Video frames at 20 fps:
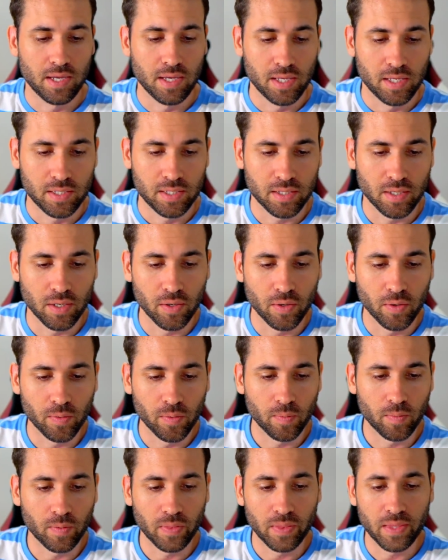
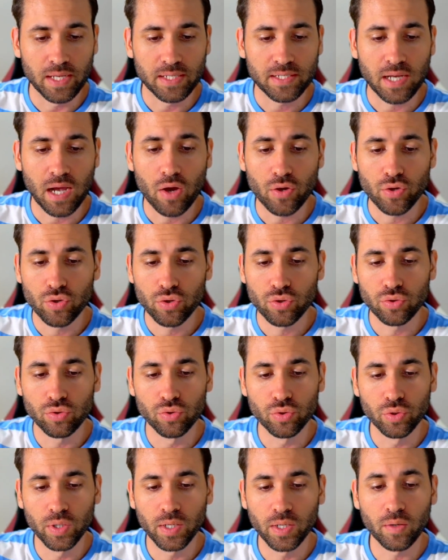So that's how you
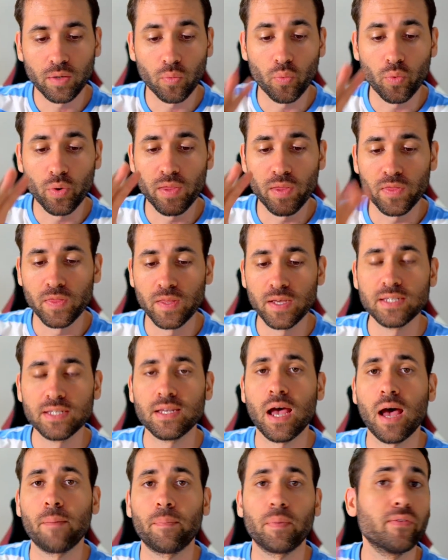do it with this
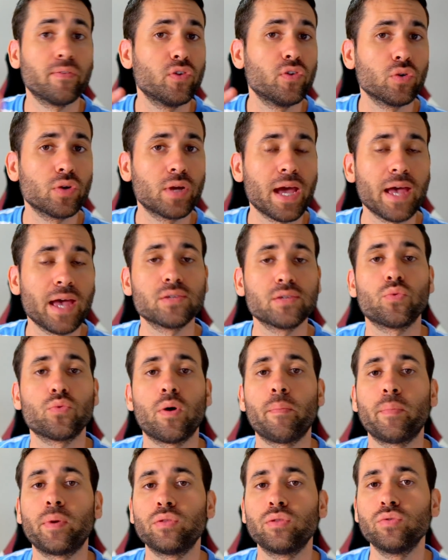app. If you guys want
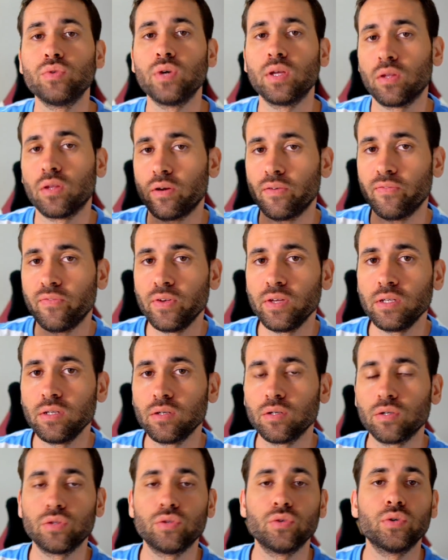me to do another
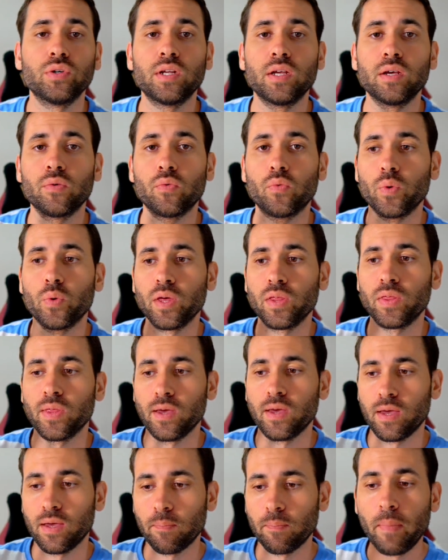video doing it with
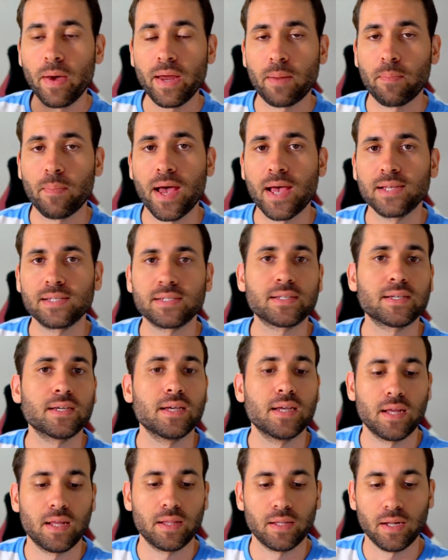MetaMask,
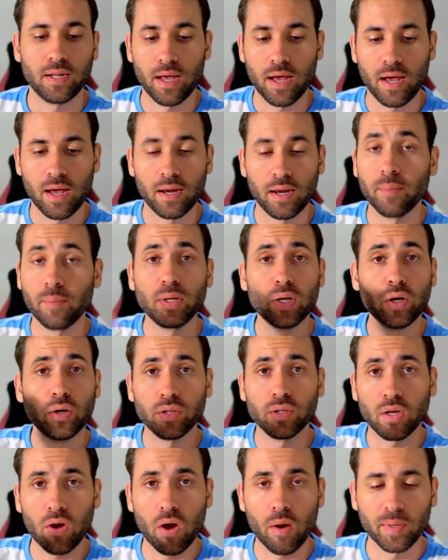uh, let me know in the
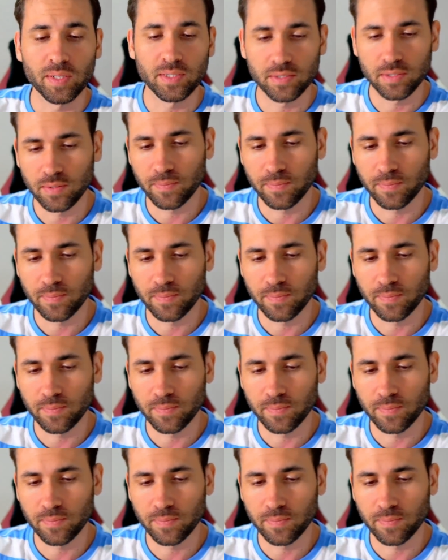comments.